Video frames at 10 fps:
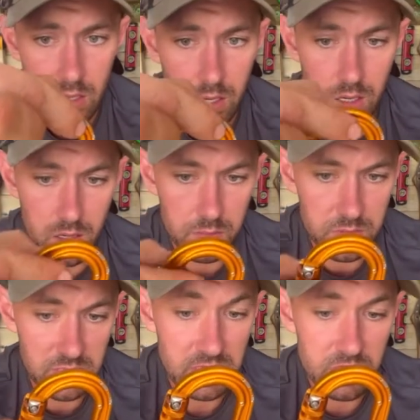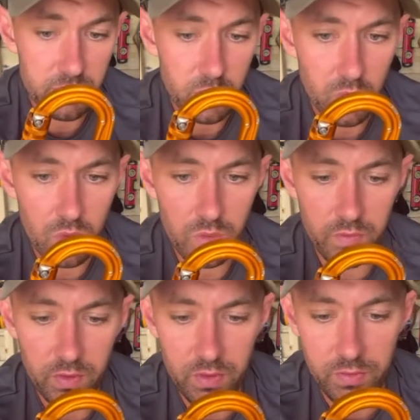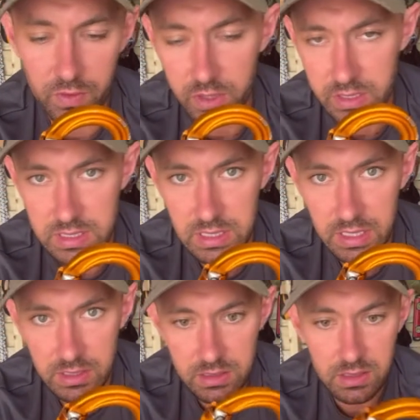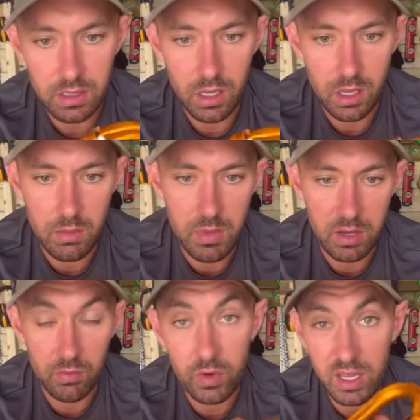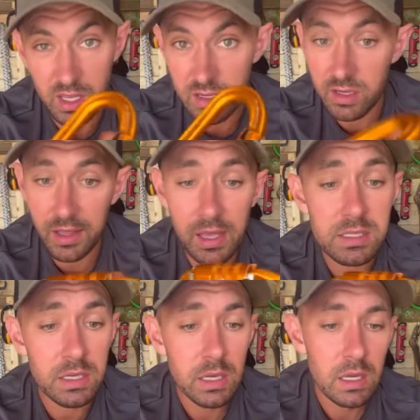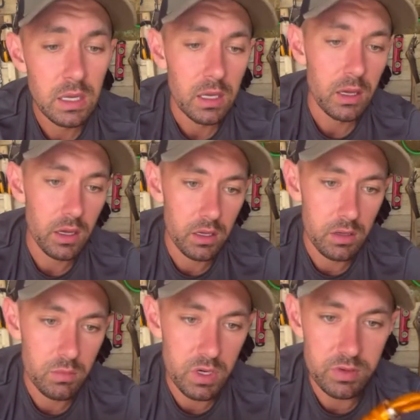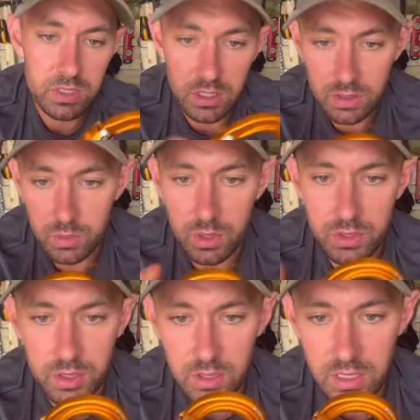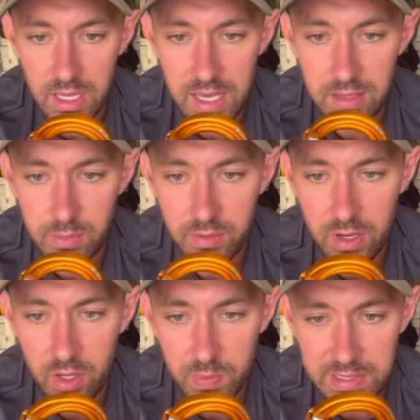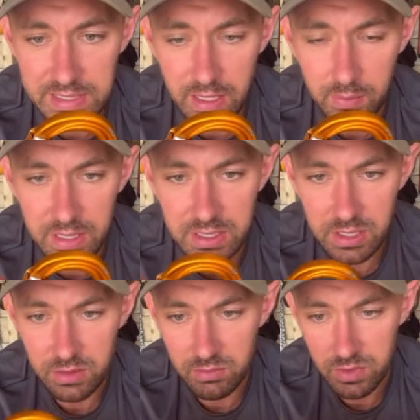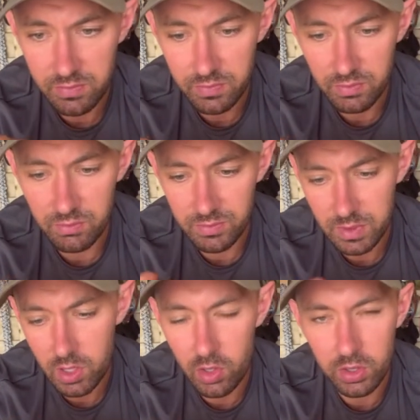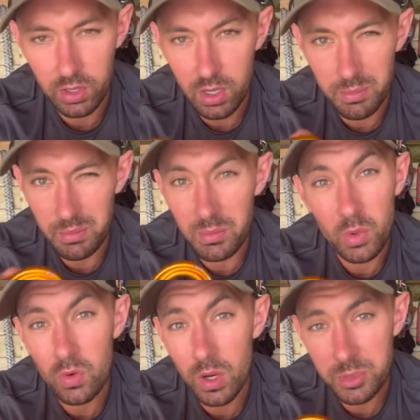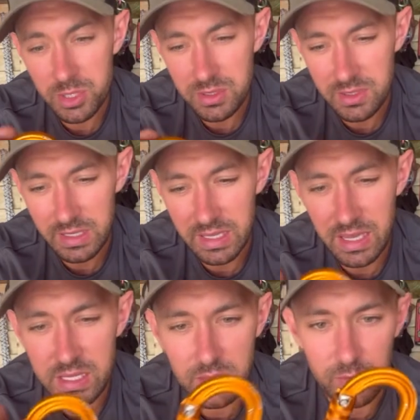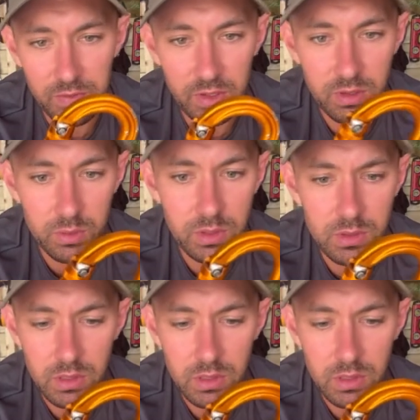So this is more for like slings and rigging, I guess. Whereas the other one you can get where it opens that way, so you've kind of got more options, I guess, with the other one.